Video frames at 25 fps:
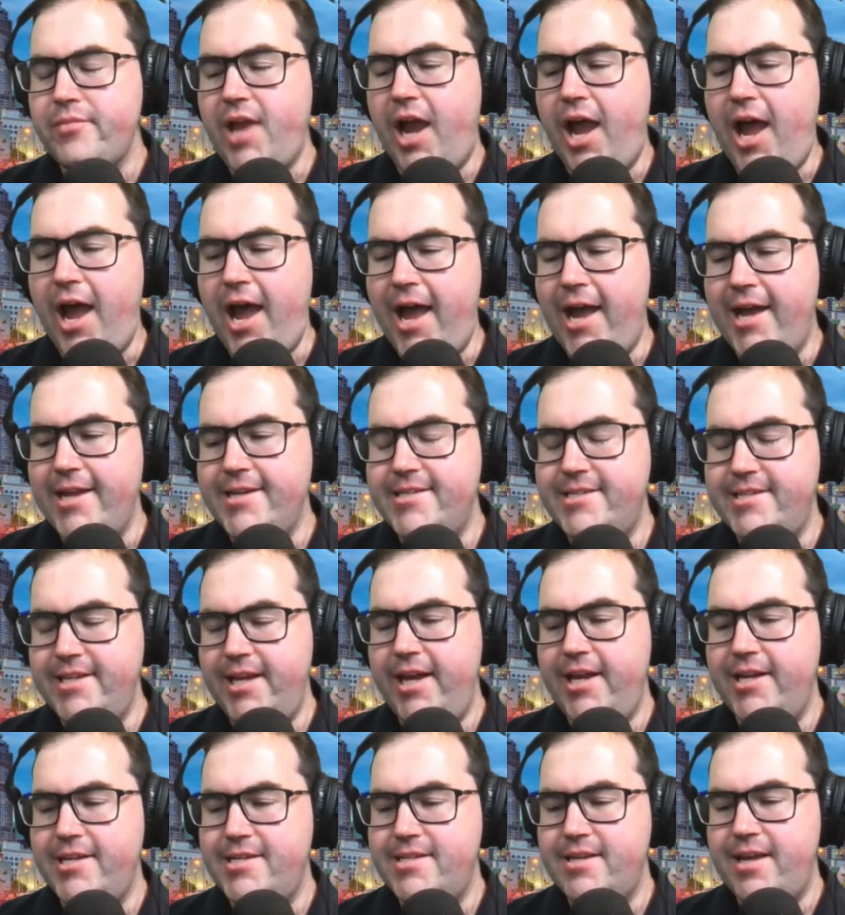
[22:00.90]
uh,
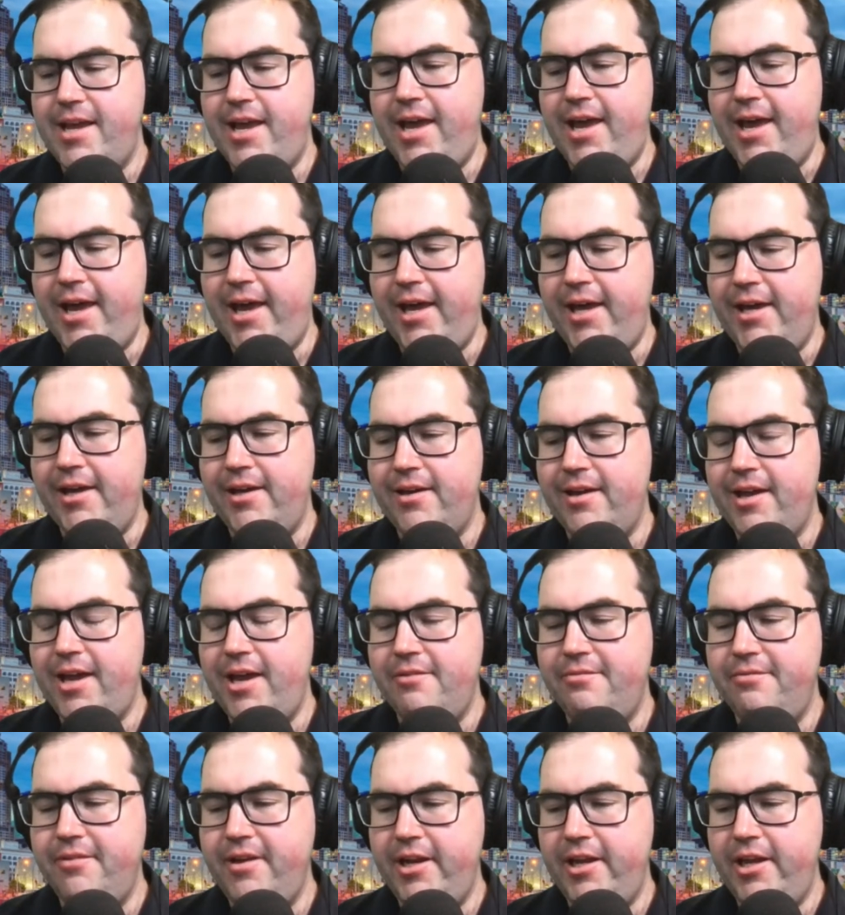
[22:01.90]
did a,
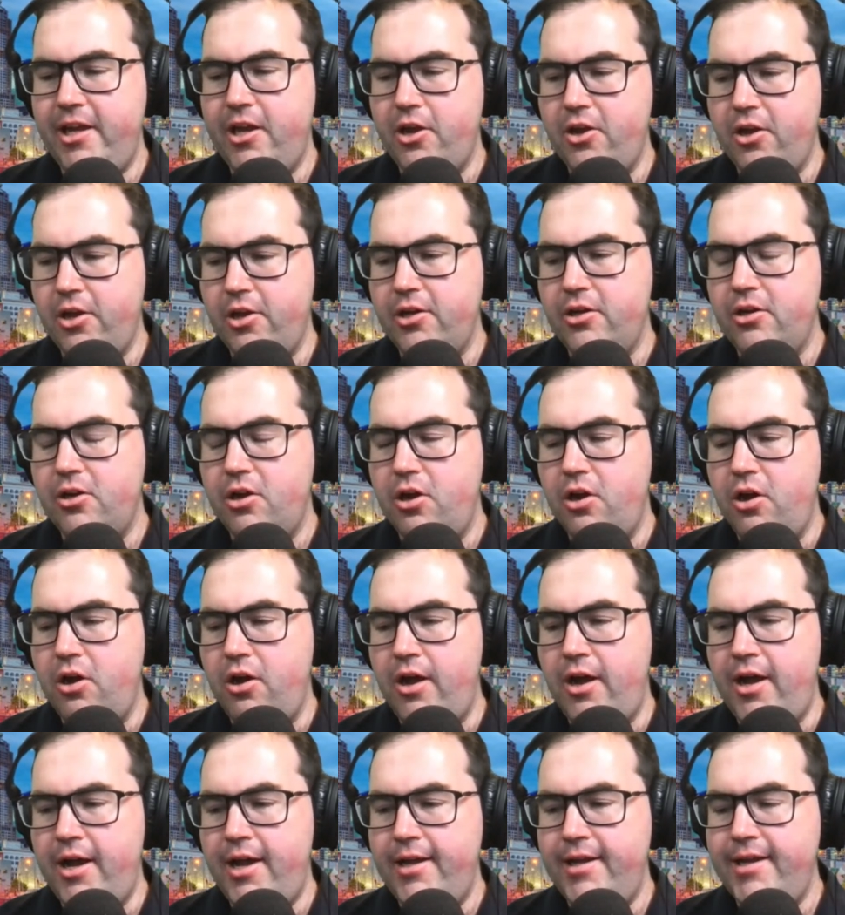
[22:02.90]
a video
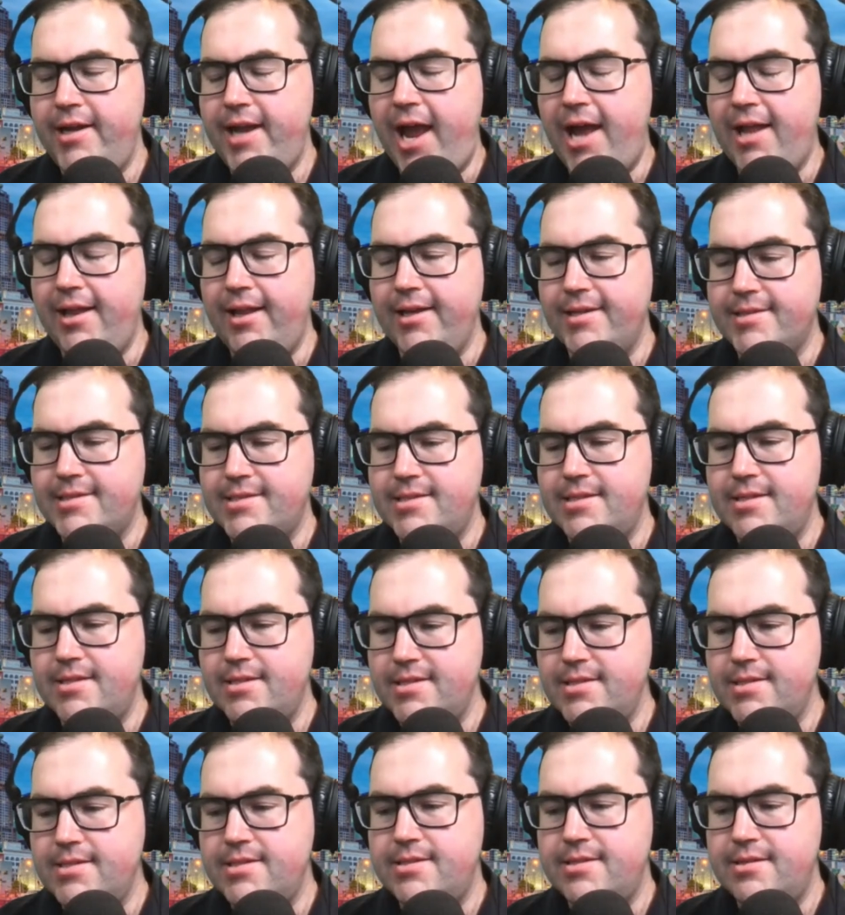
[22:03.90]
on
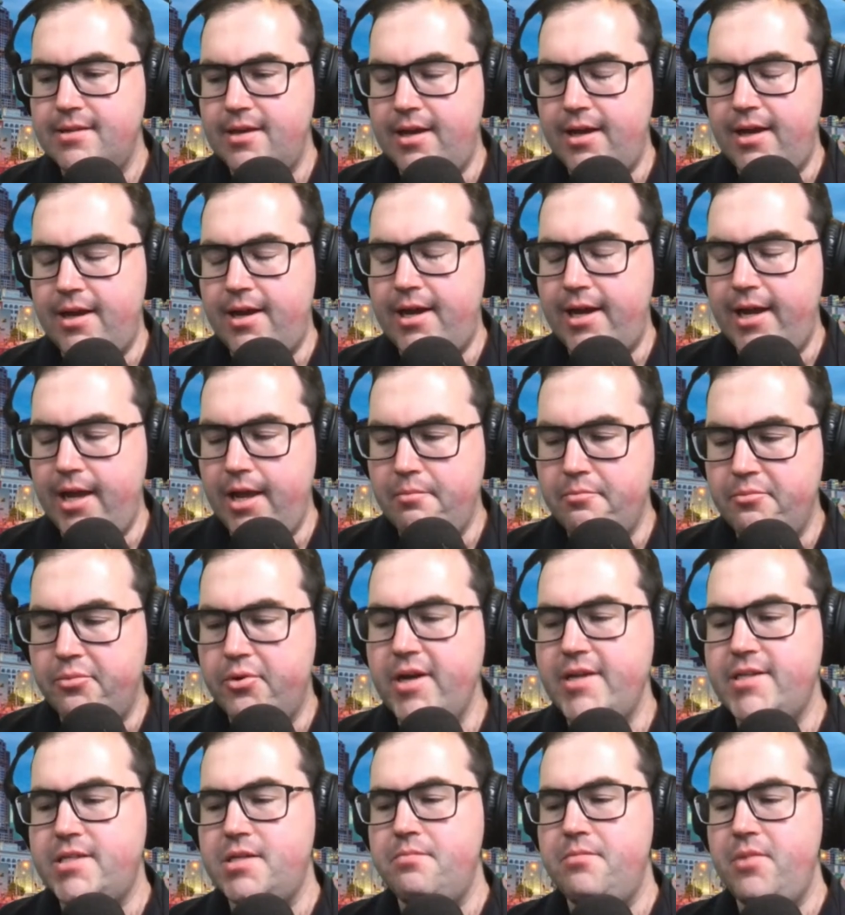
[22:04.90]
Alex's uh,
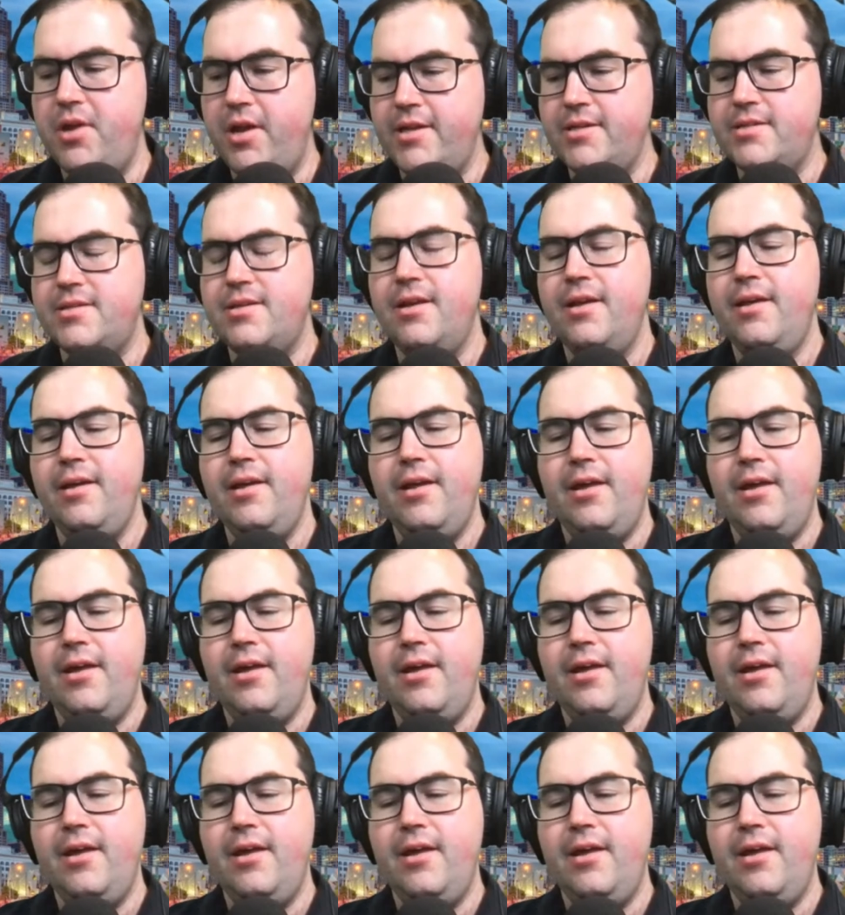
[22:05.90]
imprisonment.